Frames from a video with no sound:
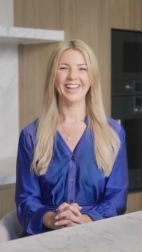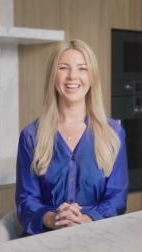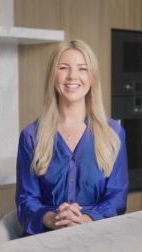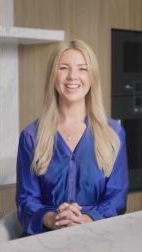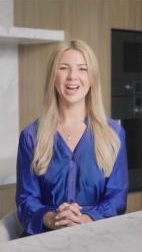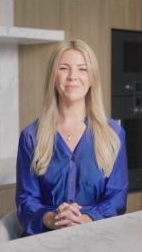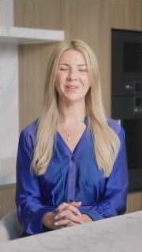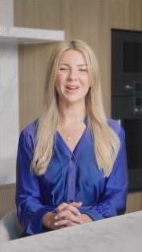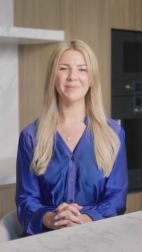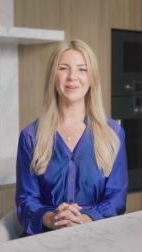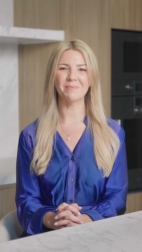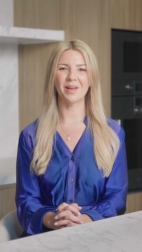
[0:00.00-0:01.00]
In the
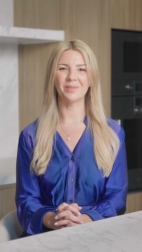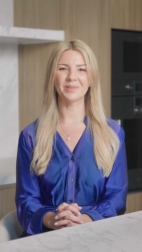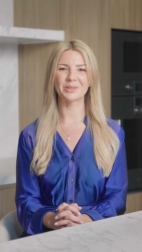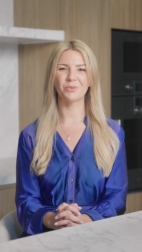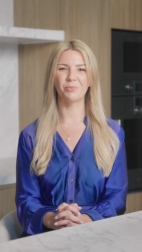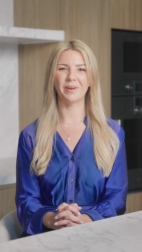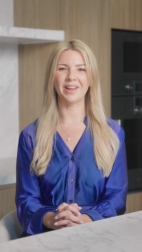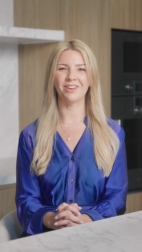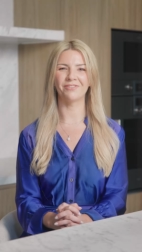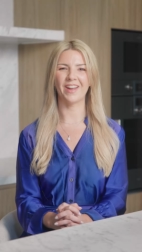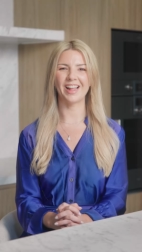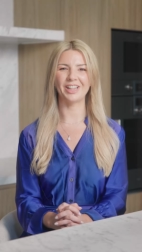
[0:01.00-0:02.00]
upcoming months, we'll be
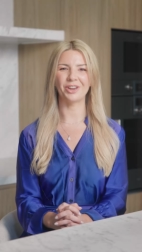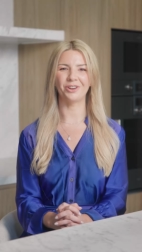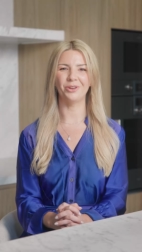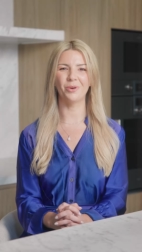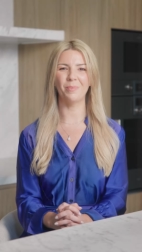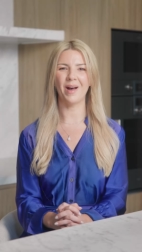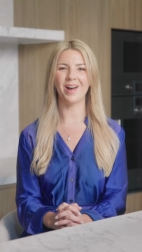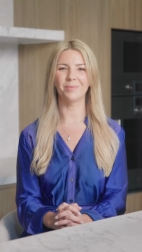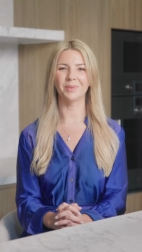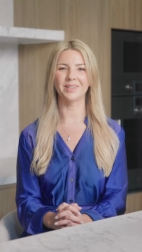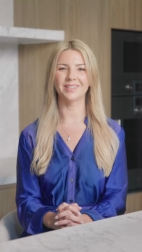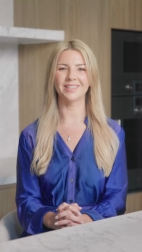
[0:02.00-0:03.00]
unveiling new
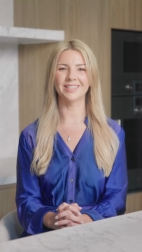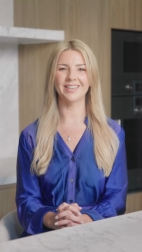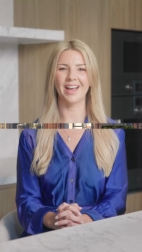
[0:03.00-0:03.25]
apartments and